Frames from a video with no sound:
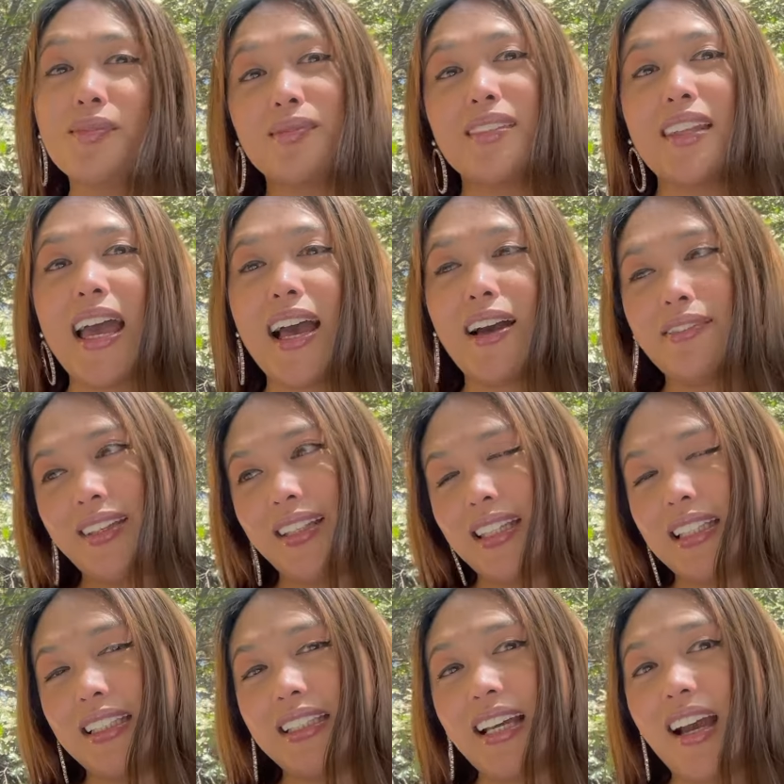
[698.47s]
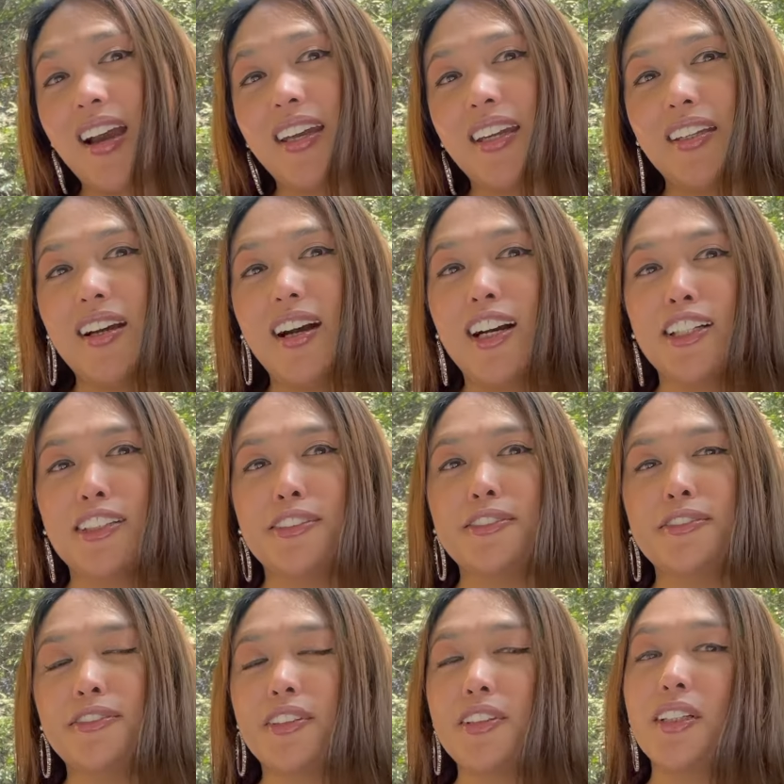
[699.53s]
having this kind of
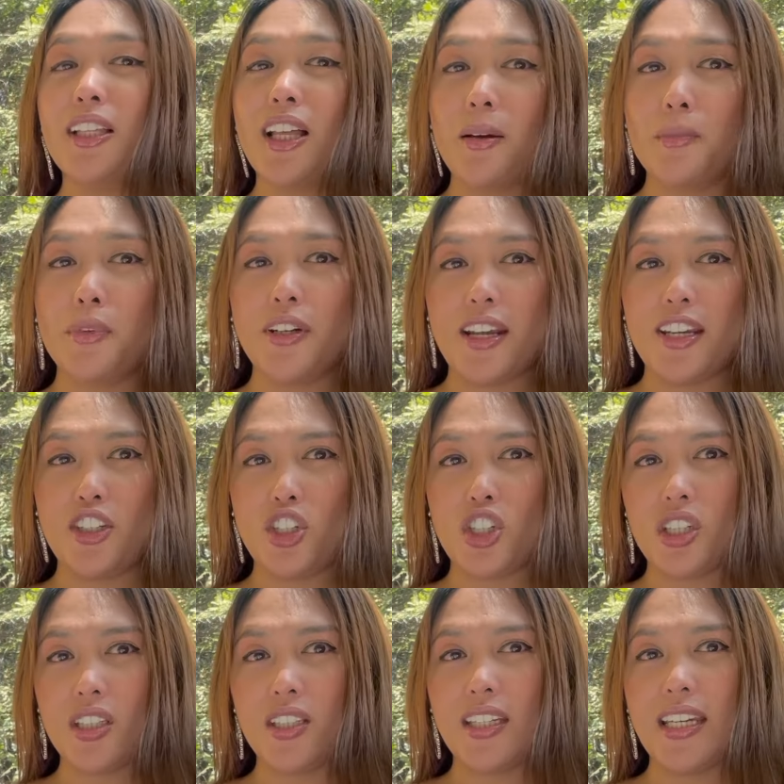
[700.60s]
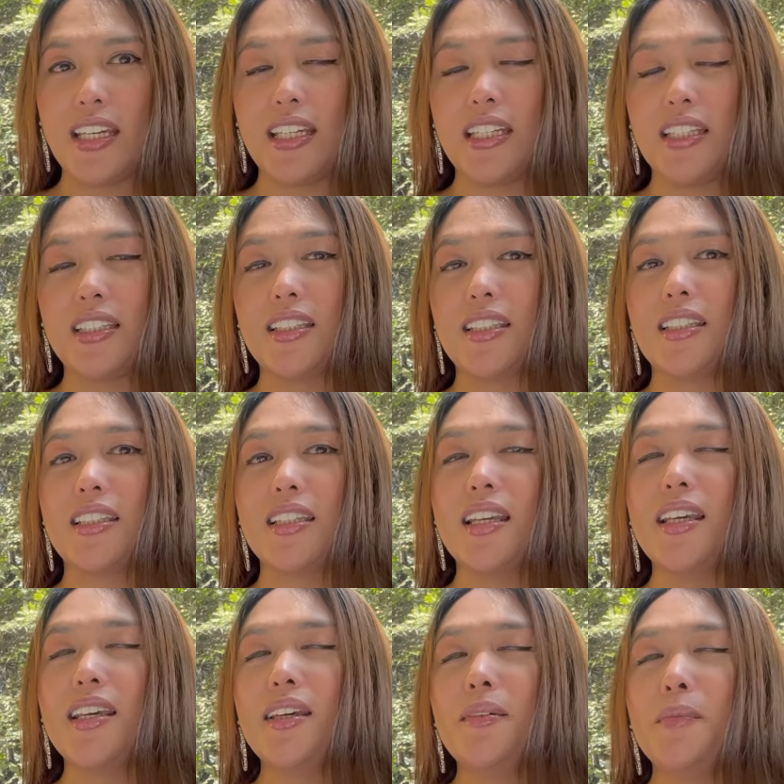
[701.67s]
collaboration, and it's
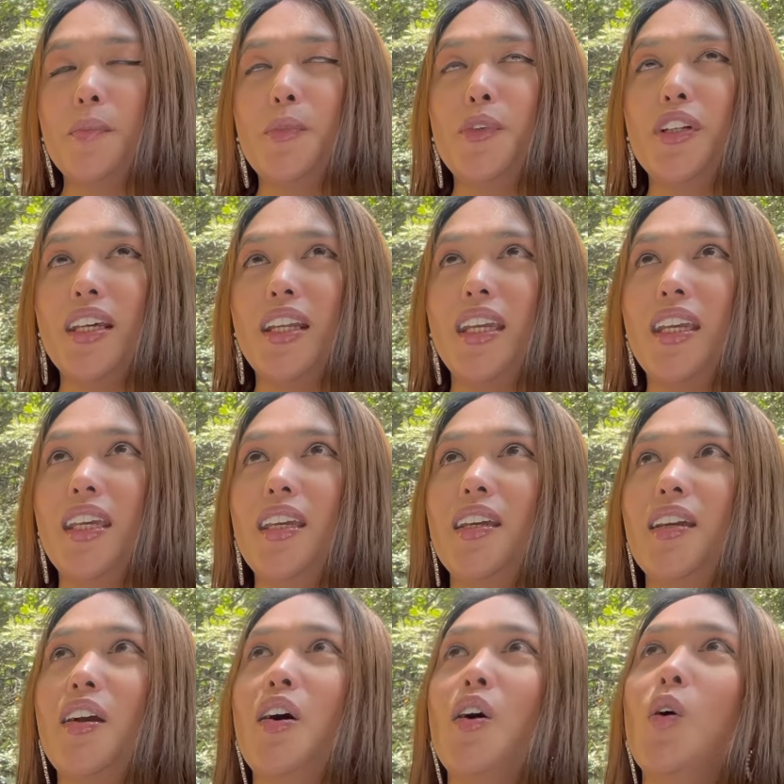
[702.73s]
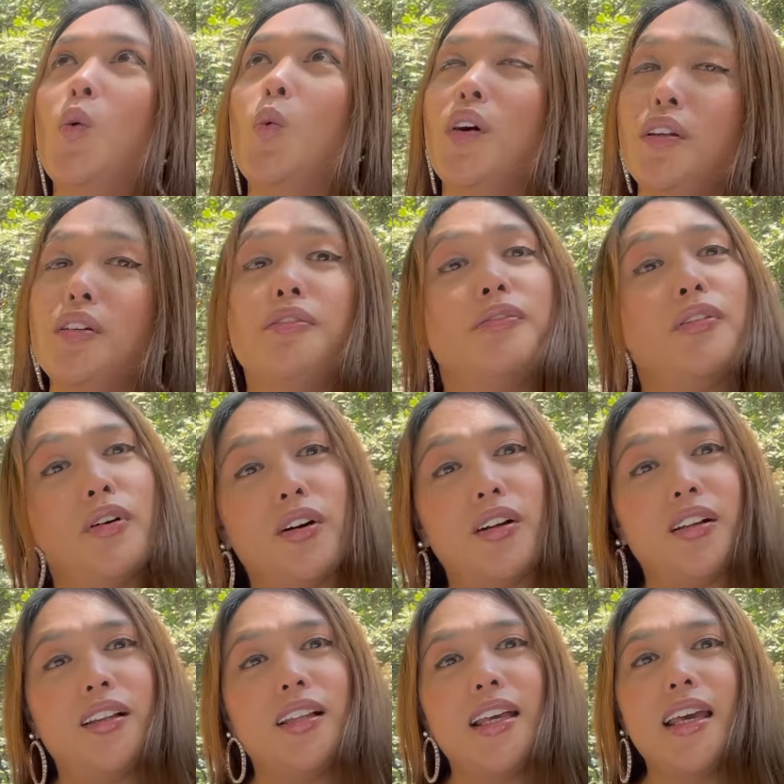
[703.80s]
pretty wonderful
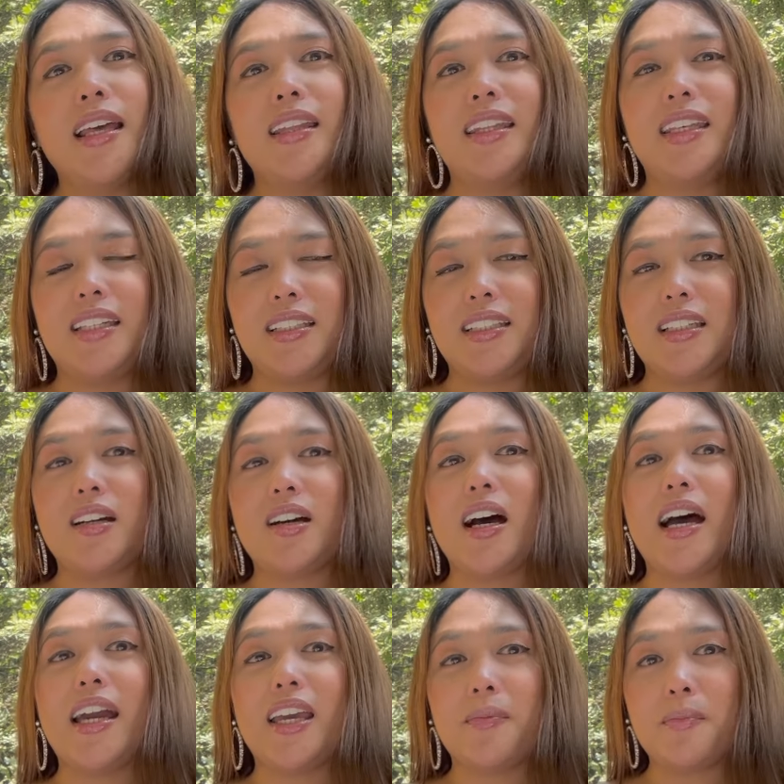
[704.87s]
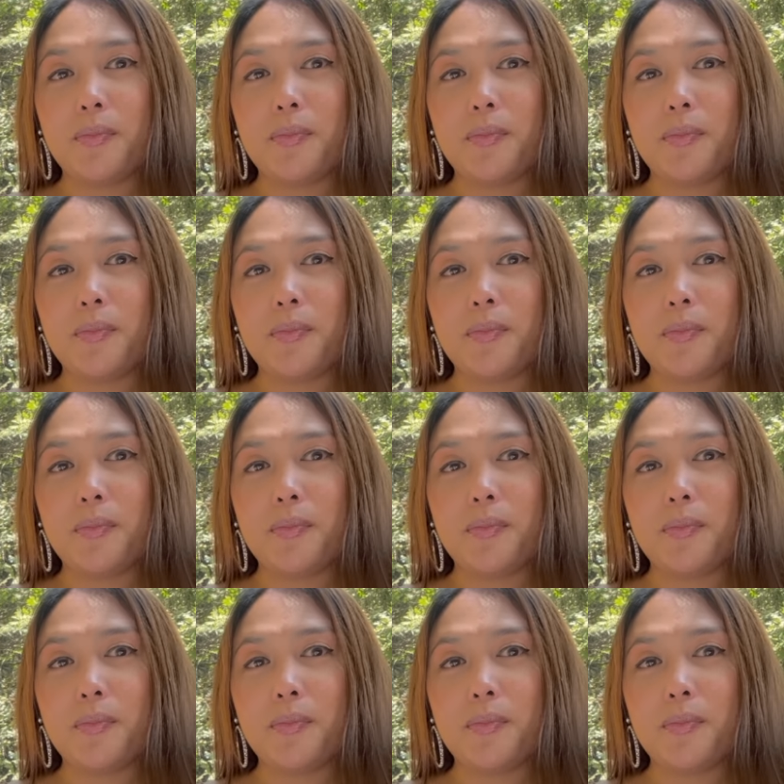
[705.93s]
that I